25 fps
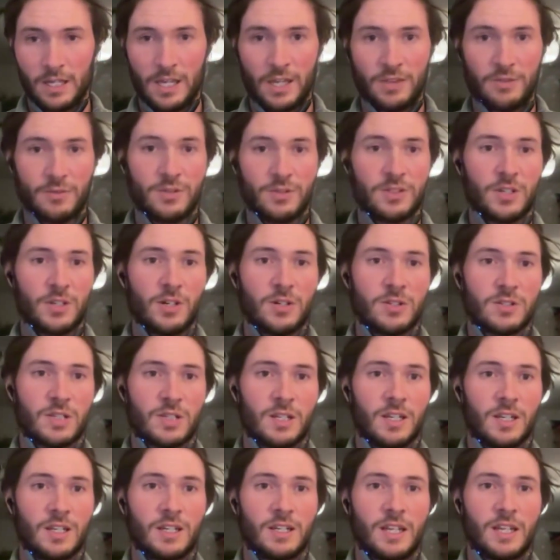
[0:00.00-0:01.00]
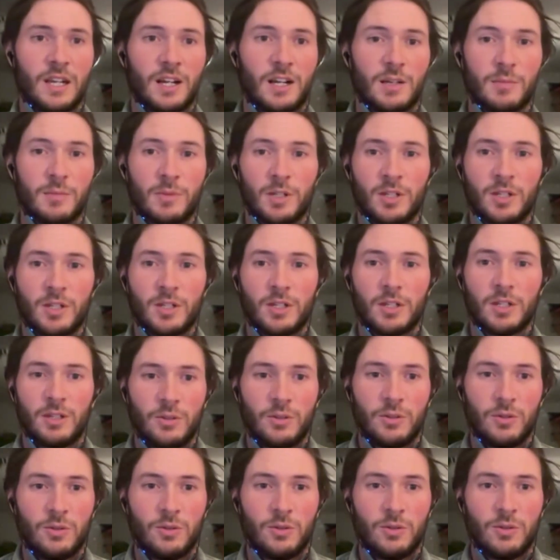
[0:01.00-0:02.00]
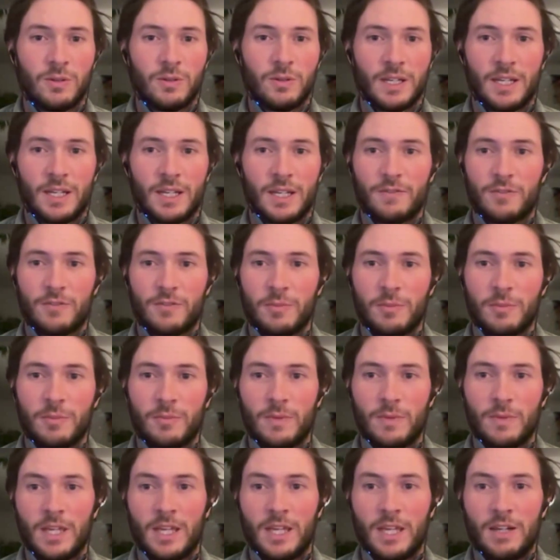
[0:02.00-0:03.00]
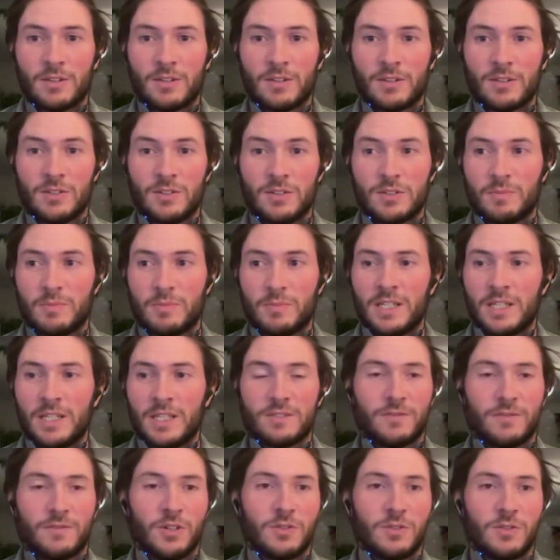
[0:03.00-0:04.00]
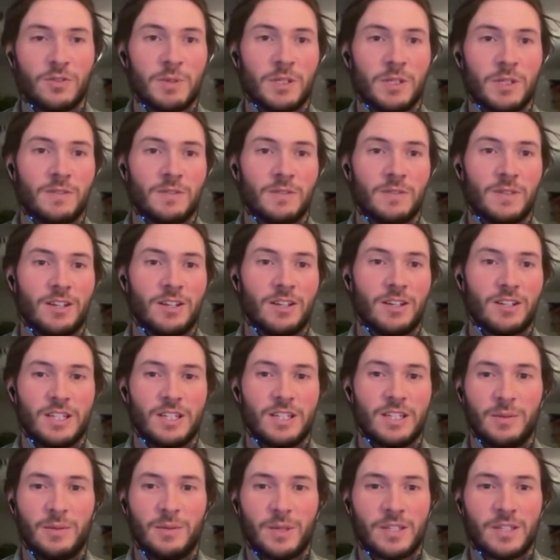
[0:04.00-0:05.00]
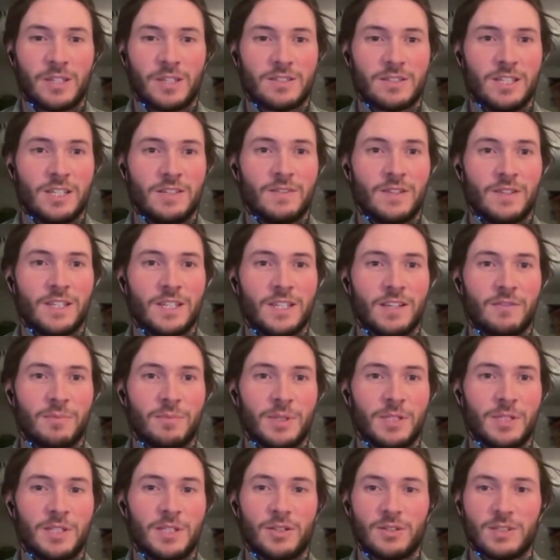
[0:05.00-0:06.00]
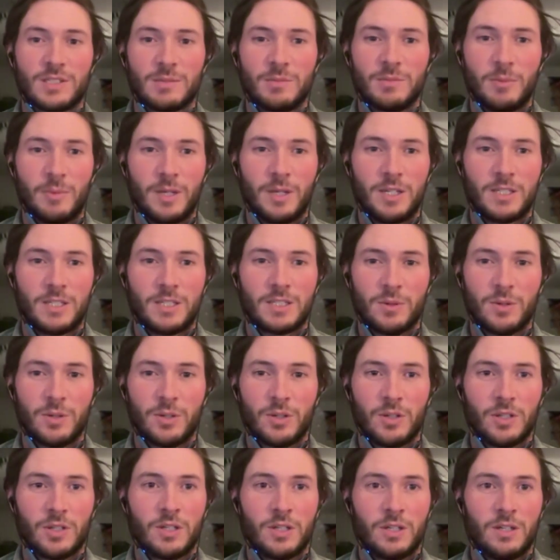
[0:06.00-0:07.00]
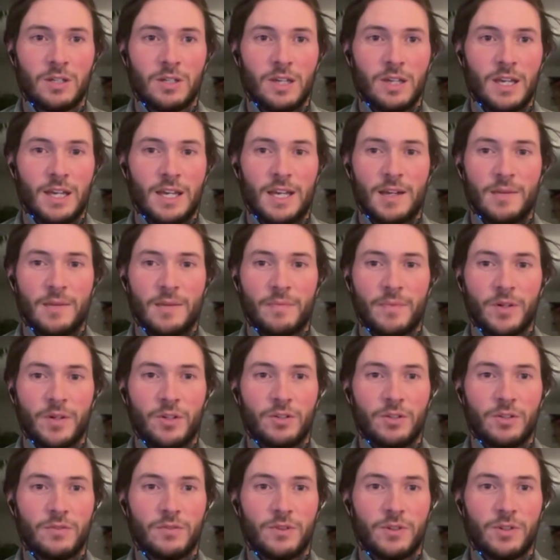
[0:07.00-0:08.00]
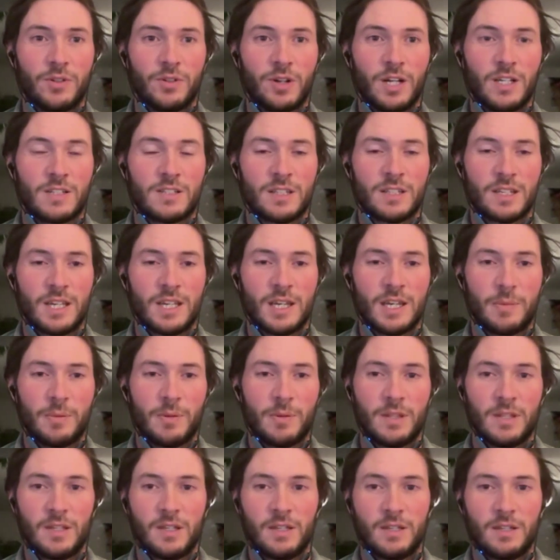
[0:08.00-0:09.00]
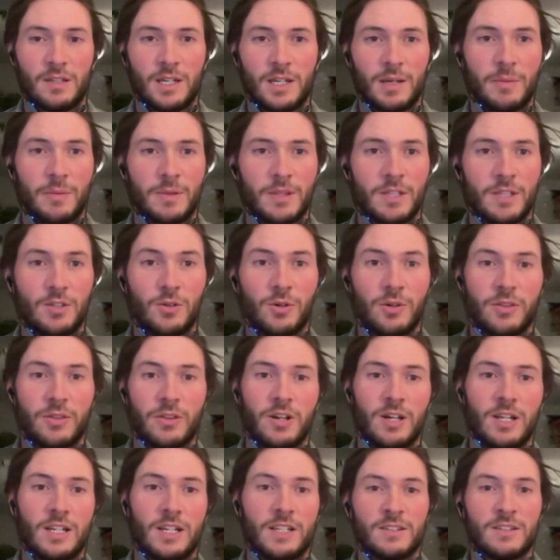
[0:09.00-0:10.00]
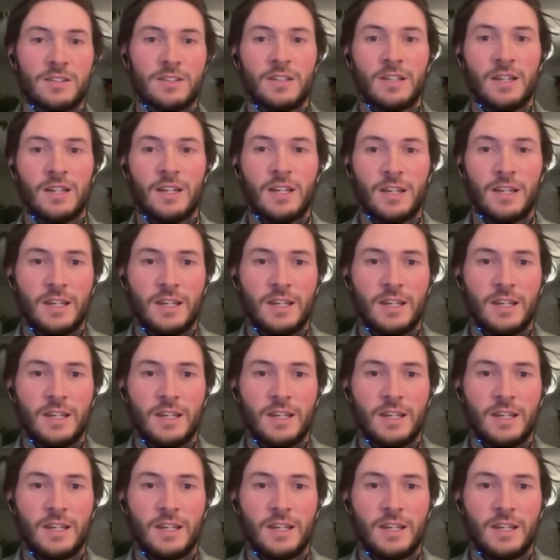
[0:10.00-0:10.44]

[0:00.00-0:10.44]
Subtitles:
Catherine Tozer and Karen Miller, who from Ag Research and Planted Food respectively, they're actually here with us this evening. They've been doing some amazing work on deferred grazing up in the North Island